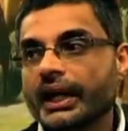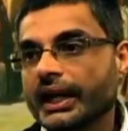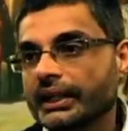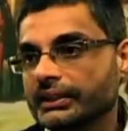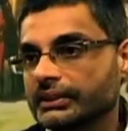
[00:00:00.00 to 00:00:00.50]

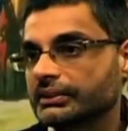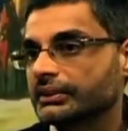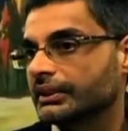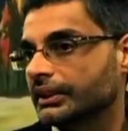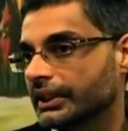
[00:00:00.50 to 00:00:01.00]
and
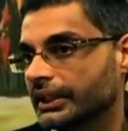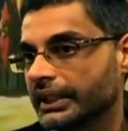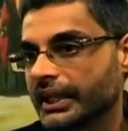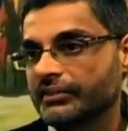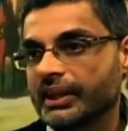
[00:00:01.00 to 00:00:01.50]
he
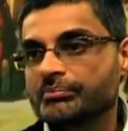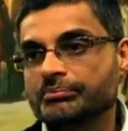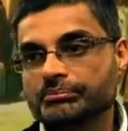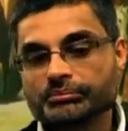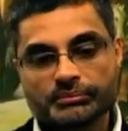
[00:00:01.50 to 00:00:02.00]
gave
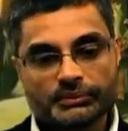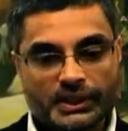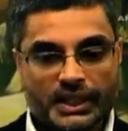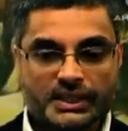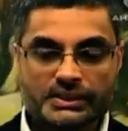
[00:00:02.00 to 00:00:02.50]
him,
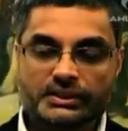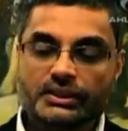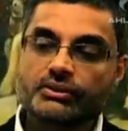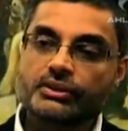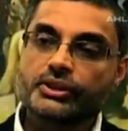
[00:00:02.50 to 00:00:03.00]
as
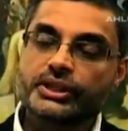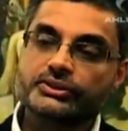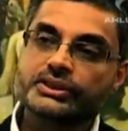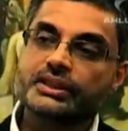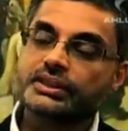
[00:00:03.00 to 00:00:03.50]
according
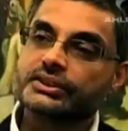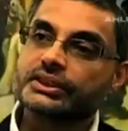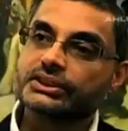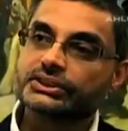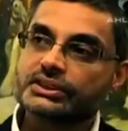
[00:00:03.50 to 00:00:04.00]
to certain
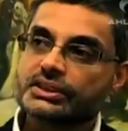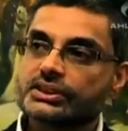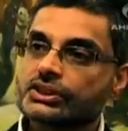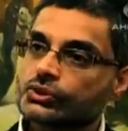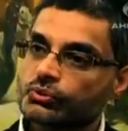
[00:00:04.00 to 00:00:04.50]

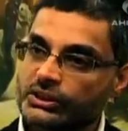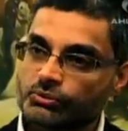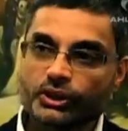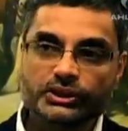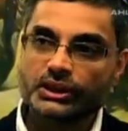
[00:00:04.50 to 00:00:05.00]
traditions, sweet
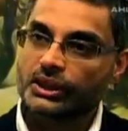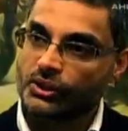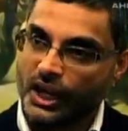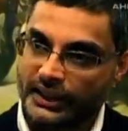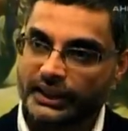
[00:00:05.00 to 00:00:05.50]
water
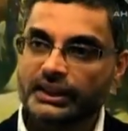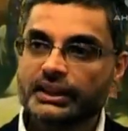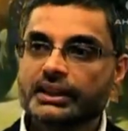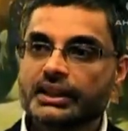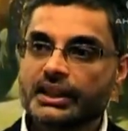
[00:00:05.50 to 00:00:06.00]
or honey.
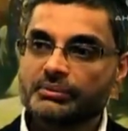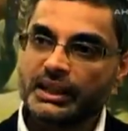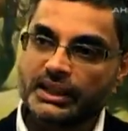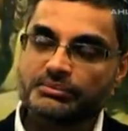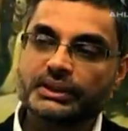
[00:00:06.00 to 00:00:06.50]
He
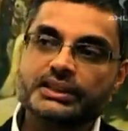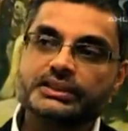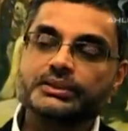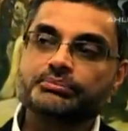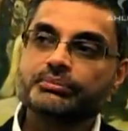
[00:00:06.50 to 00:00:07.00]
made him
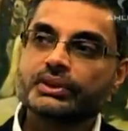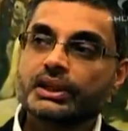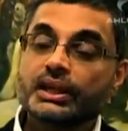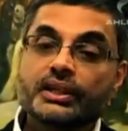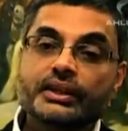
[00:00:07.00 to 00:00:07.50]
taste it.
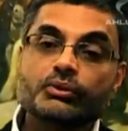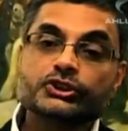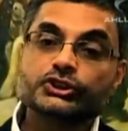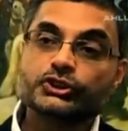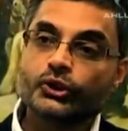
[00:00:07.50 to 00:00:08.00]
There
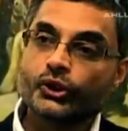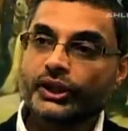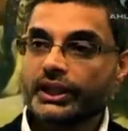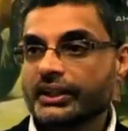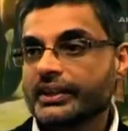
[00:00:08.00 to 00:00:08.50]
was
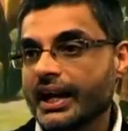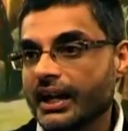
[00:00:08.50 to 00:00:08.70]
joy in the